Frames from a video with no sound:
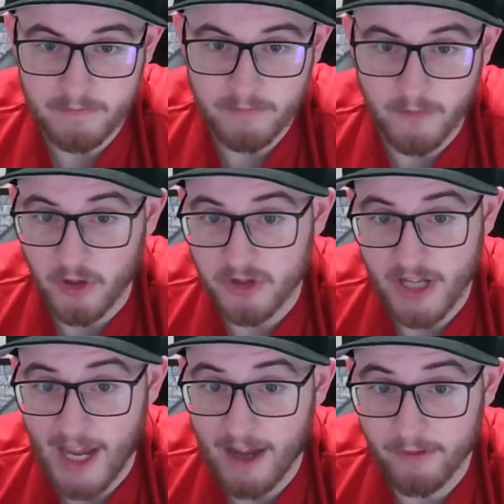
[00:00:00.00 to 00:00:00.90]
first
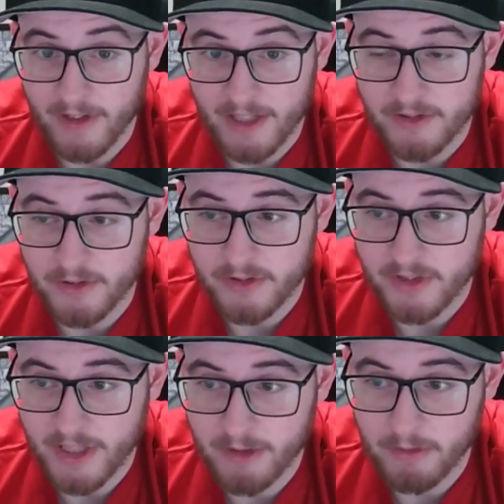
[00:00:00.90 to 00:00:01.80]
half, I guess you could
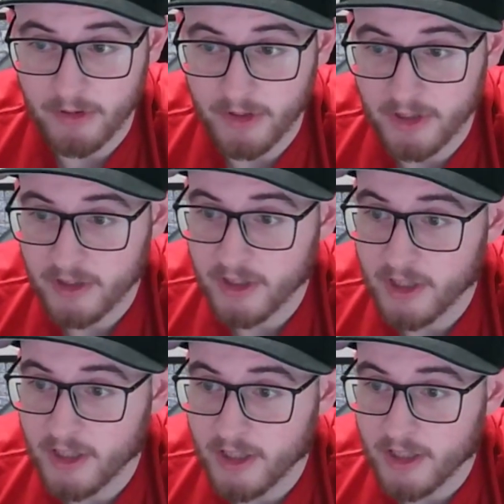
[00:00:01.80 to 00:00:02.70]
say, really.
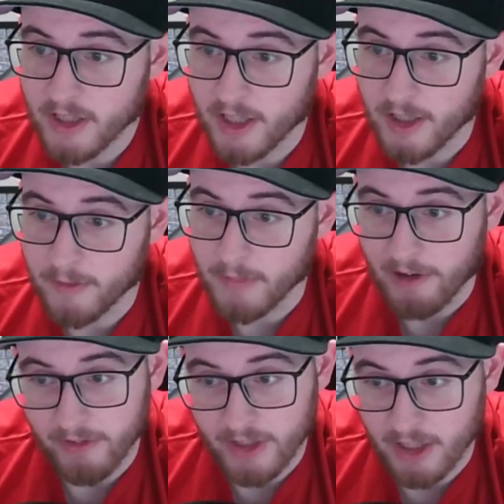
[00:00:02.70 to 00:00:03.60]

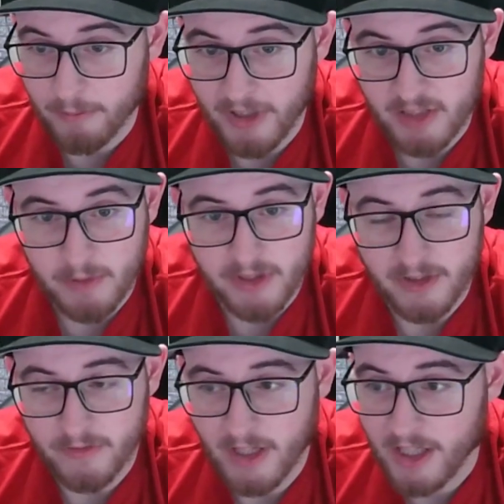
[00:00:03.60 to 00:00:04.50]
Everything on Baseball
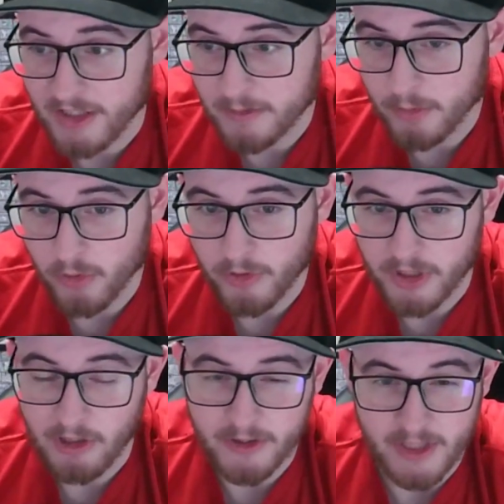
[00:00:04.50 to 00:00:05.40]
Savant is poor.
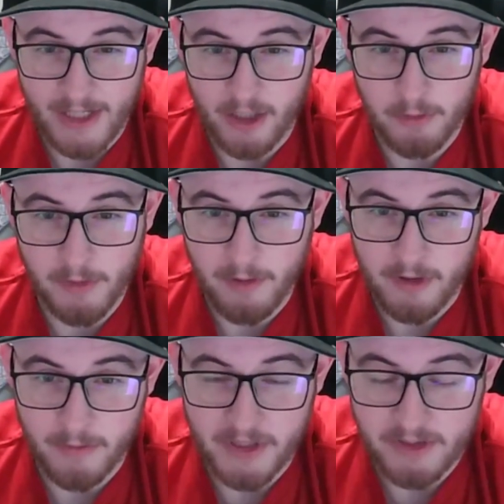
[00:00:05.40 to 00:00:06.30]
I was kind of hoping maybe
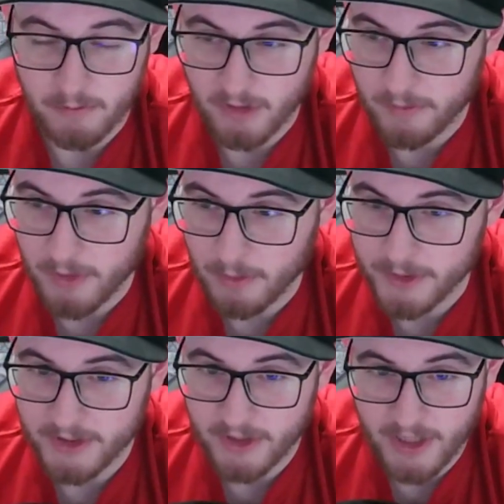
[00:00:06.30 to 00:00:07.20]
there'd be some red
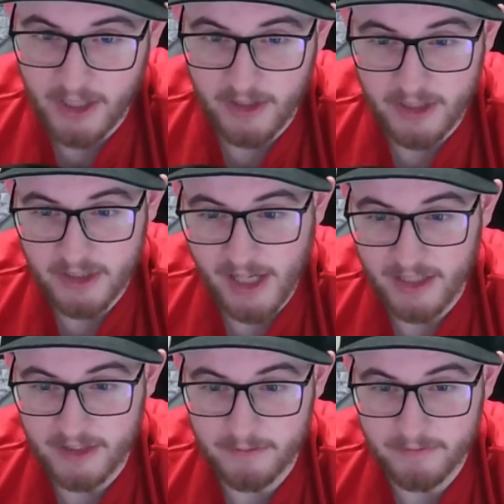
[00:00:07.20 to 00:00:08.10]
bubbles in there that kind
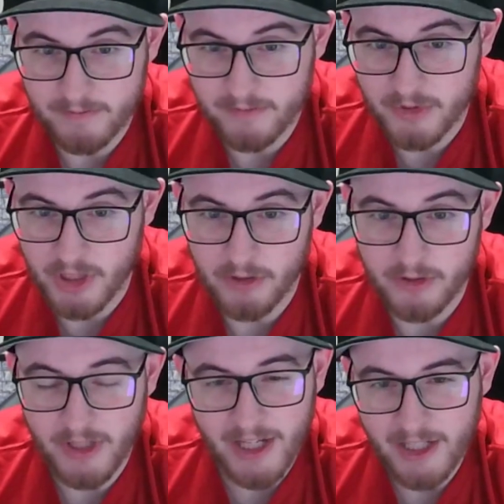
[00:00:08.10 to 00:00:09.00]
of
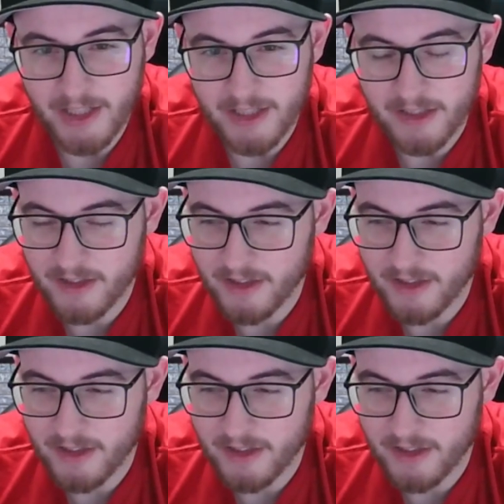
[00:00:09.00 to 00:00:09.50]
shows, hey,